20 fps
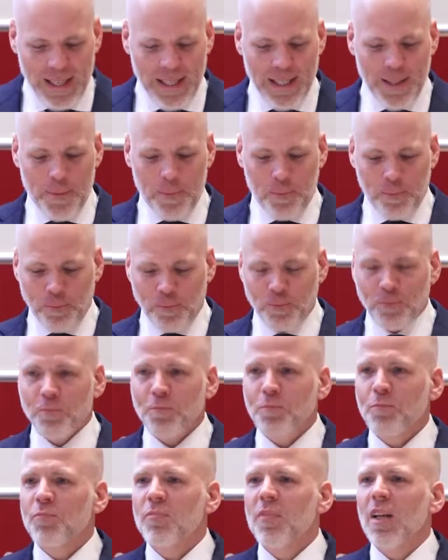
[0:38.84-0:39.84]

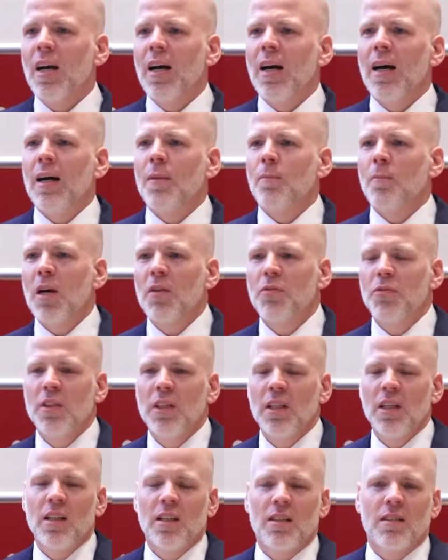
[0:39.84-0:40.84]
My
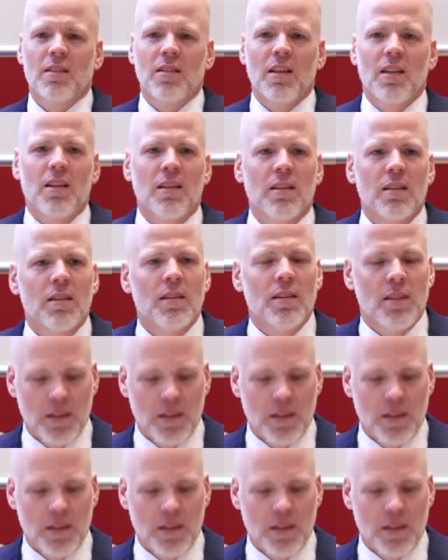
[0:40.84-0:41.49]
feeling is that